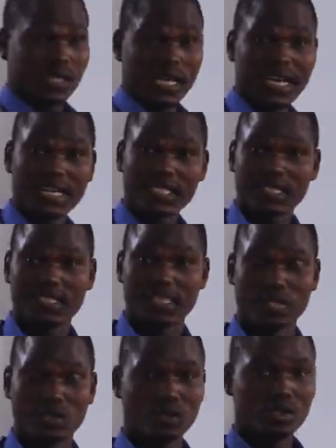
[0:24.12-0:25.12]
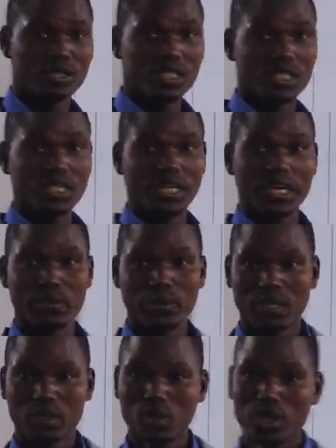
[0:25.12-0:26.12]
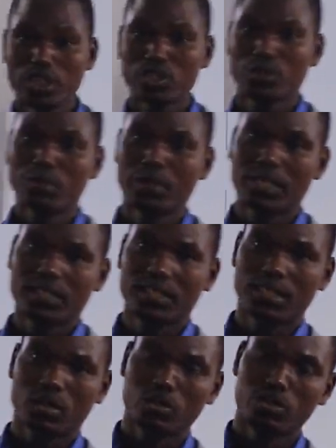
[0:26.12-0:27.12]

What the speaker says: science and technology, and we are going to make this a